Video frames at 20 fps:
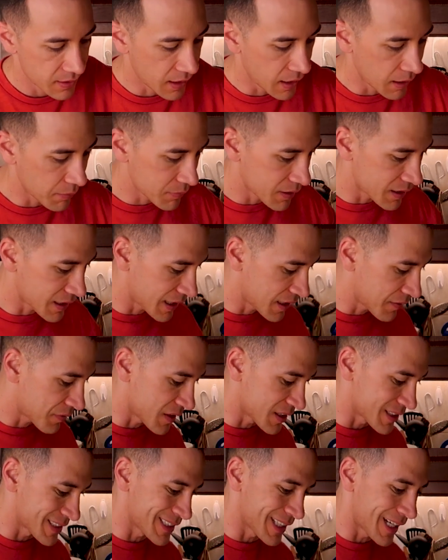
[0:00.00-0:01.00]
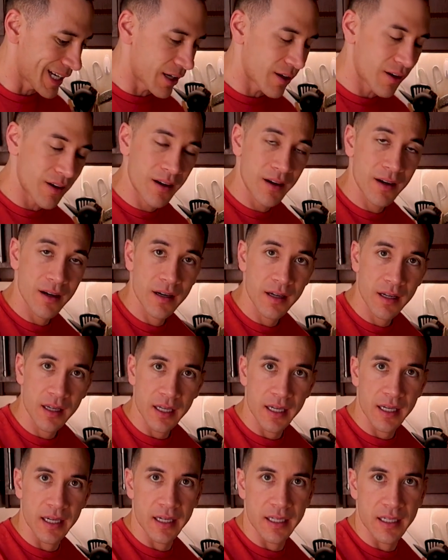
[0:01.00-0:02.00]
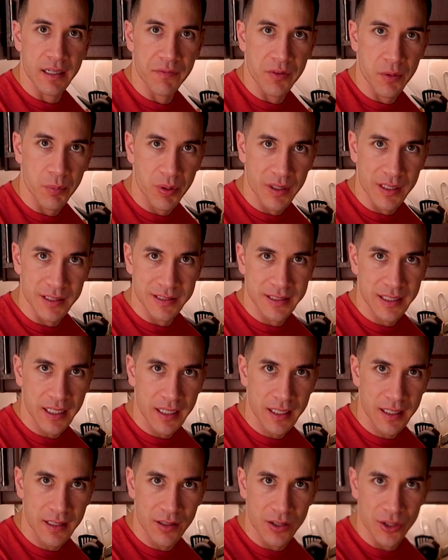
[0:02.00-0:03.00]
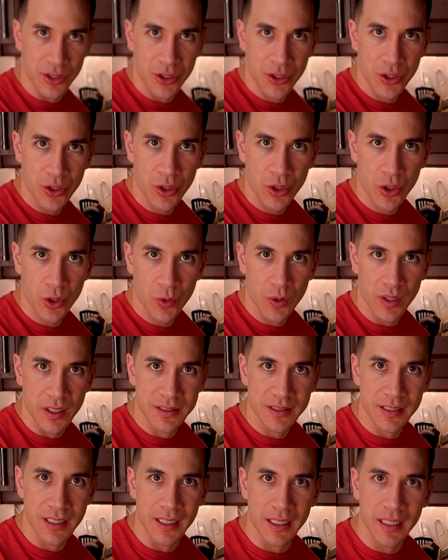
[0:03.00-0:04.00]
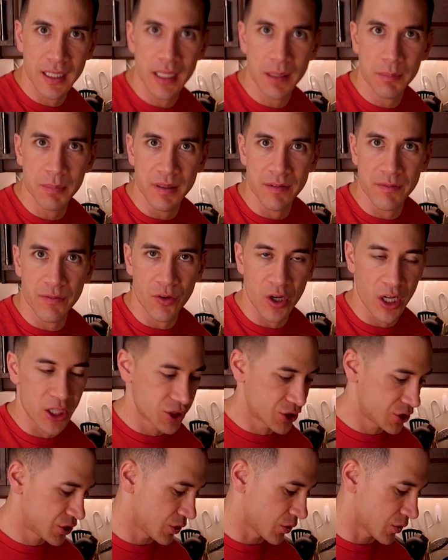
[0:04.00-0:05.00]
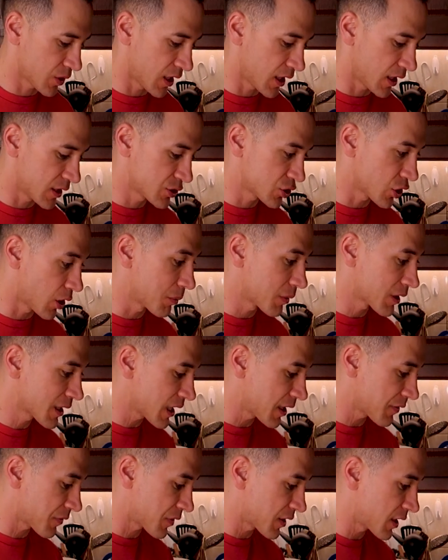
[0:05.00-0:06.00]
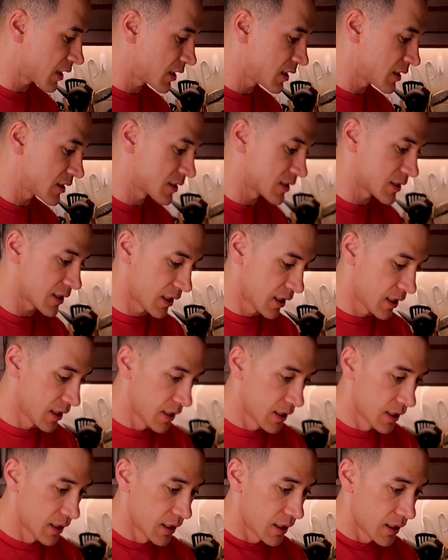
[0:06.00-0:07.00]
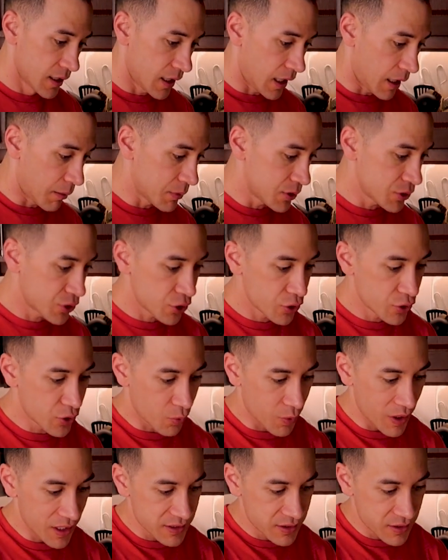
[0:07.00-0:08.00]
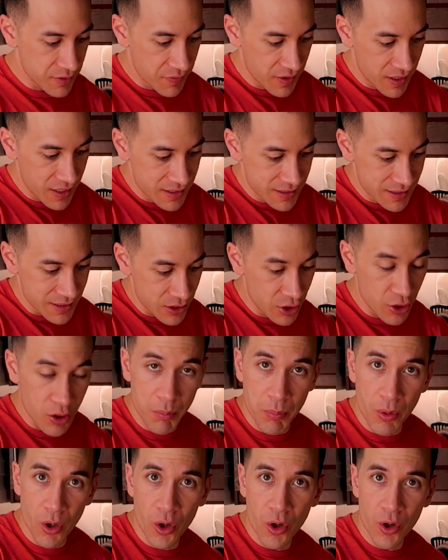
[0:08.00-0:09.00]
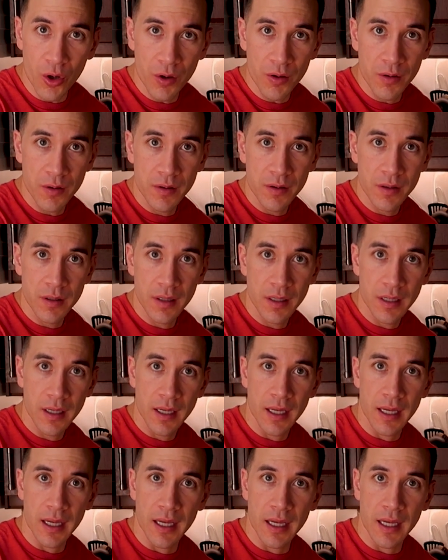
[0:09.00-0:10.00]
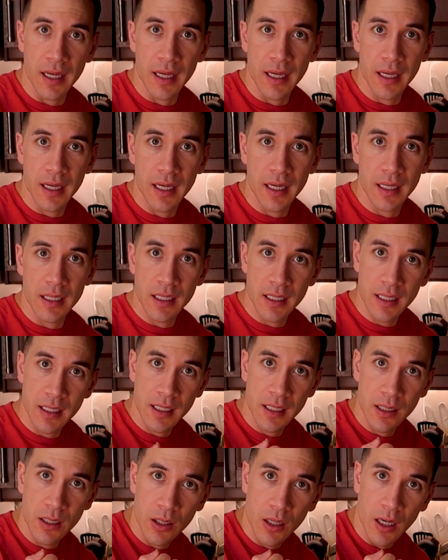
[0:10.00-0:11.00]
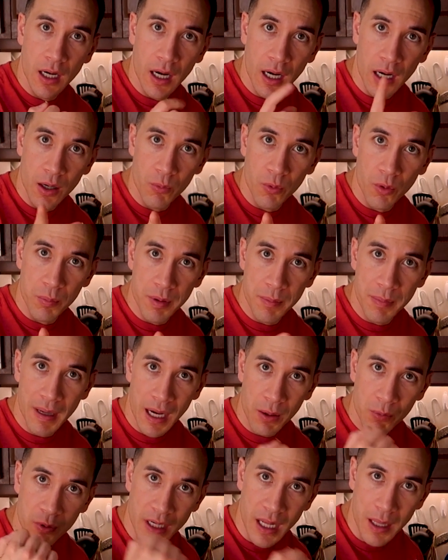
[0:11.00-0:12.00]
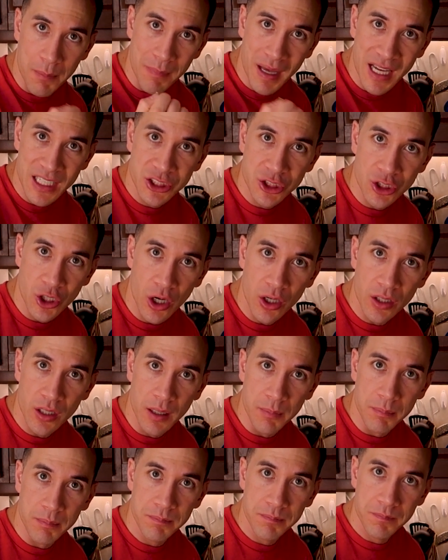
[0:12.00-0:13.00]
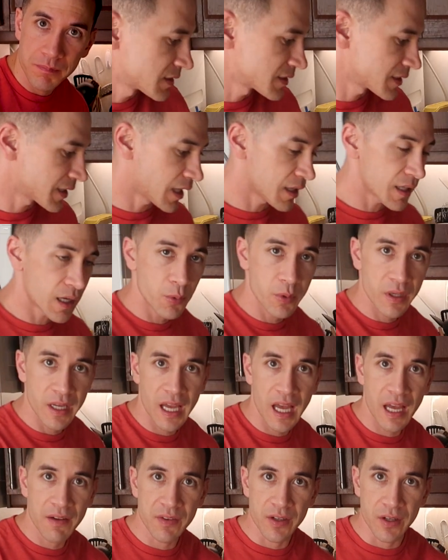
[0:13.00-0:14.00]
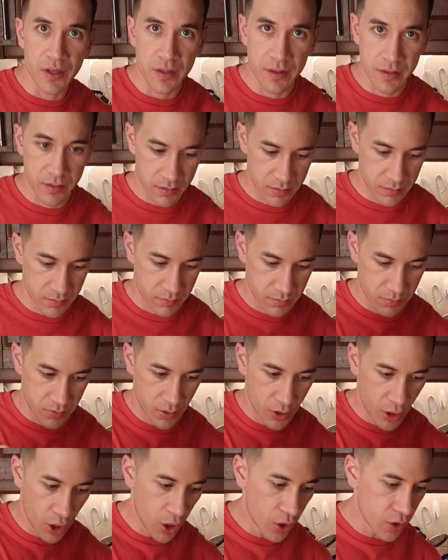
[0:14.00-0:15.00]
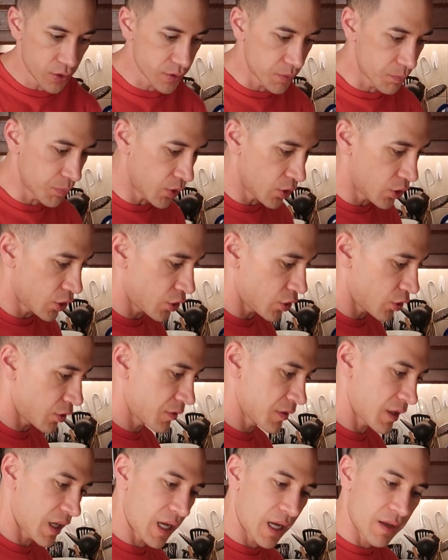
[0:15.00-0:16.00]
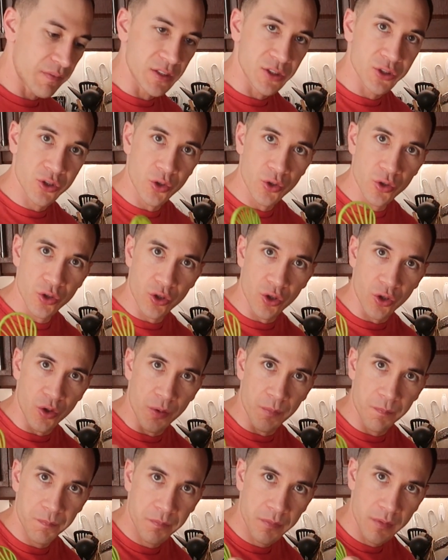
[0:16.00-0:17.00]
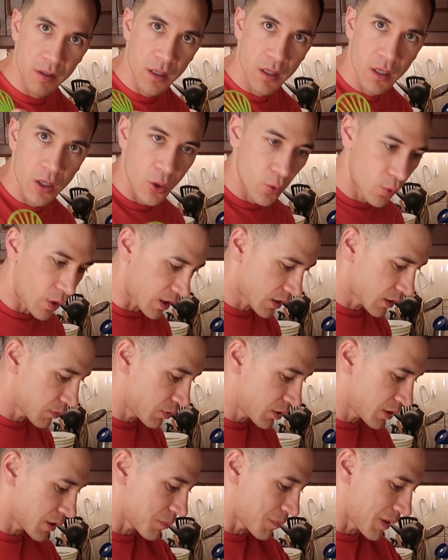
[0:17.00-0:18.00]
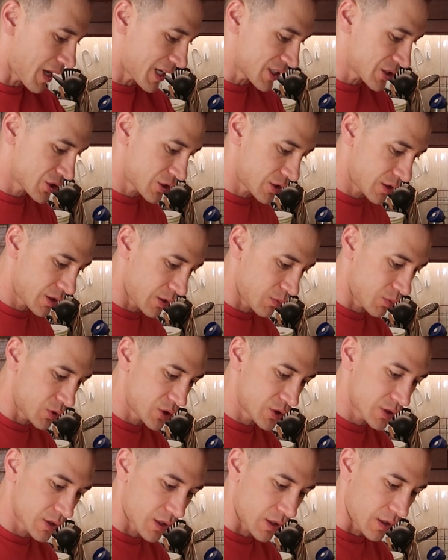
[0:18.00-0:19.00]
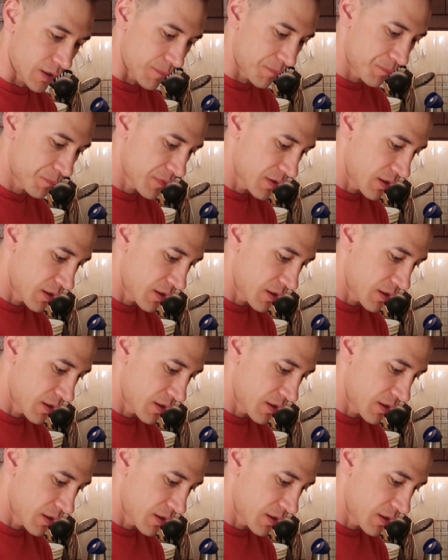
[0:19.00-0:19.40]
I'm going to eat this later, and if you put a seed in or two, it's going to keep it fresh. Okay, so I'm going to get these, I'm going to do the rest of these into the bowl, and we'll be back when I mash it all up. So now that we have it all in the bowl, I have this cool little guacamole masher, and we're just going to